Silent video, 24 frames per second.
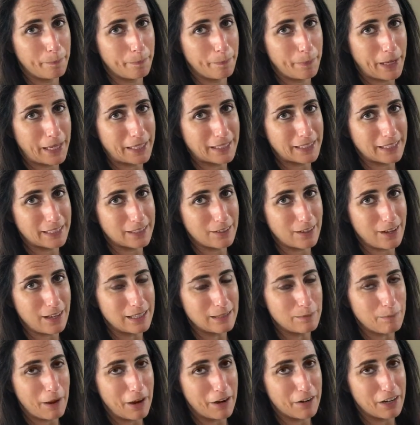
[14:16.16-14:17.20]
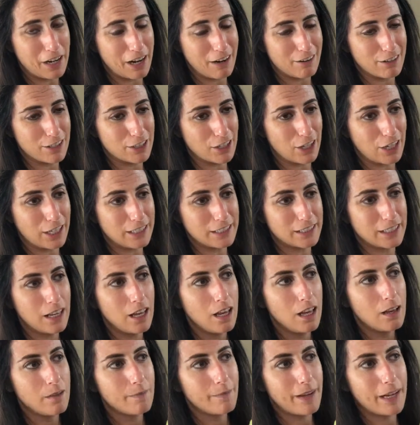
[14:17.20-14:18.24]
pasta sauce, marinara sauce.
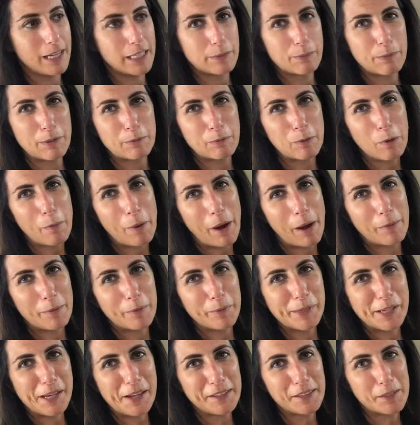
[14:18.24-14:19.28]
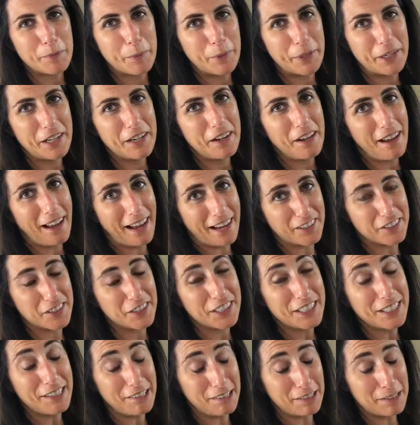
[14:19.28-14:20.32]
My husband will probably also put it
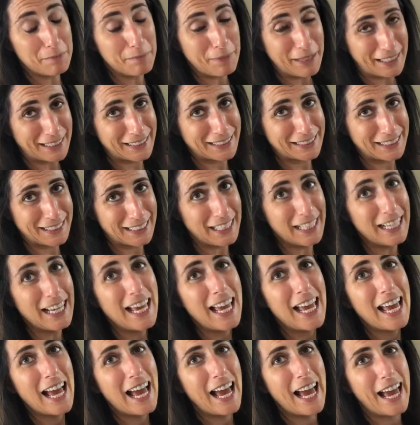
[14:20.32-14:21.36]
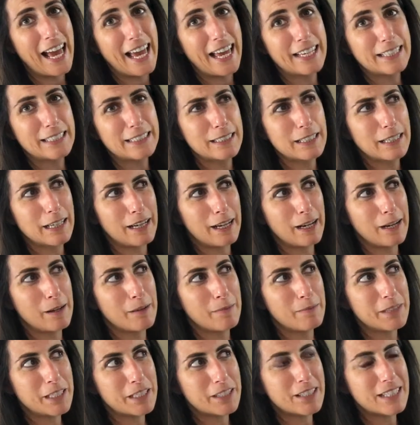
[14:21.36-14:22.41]
actually on pasta, and
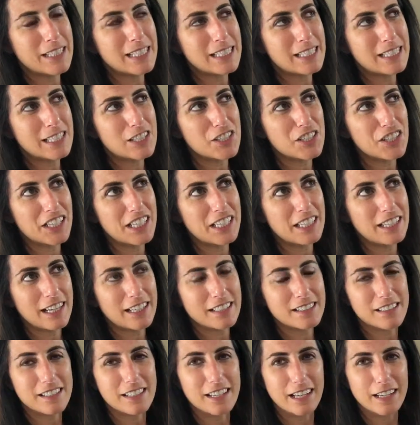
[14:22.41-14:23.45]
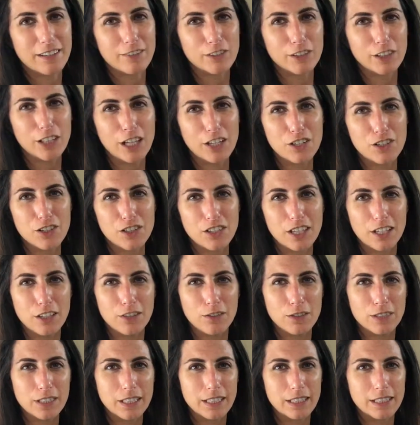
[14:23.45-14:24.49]
there is a dish that he likes to take for lunch that
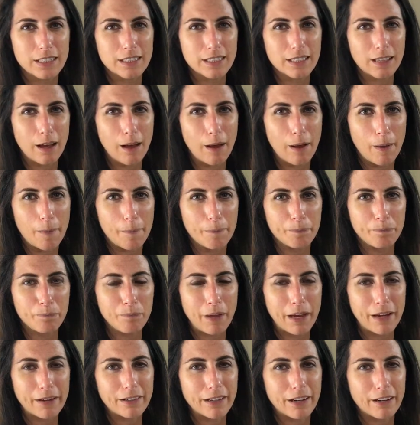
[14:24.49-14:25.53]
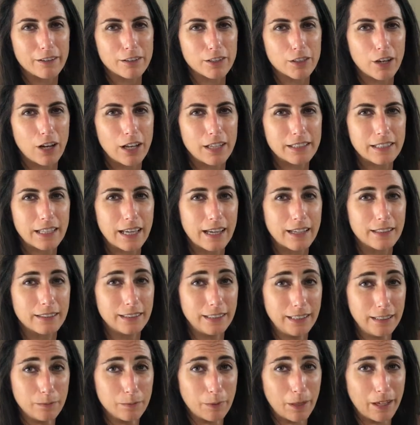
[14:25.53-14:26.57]
uses marinara sauce and
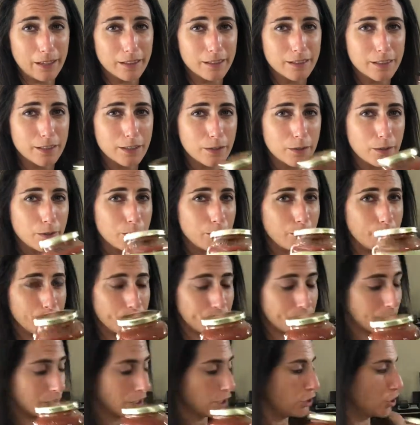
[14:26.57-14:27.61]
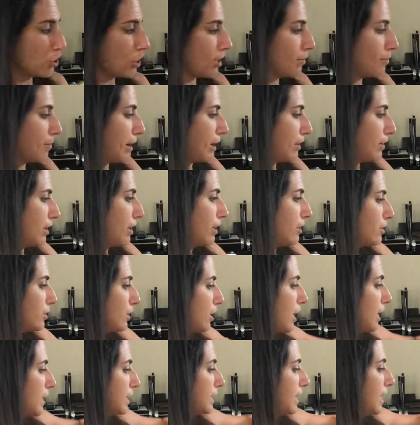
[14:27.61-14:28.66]
quinoa, so a jar of marinara
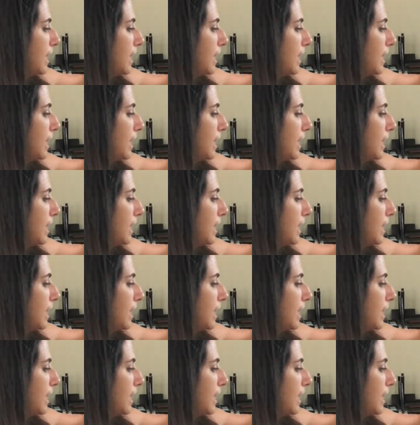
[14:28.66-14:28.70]
sauce.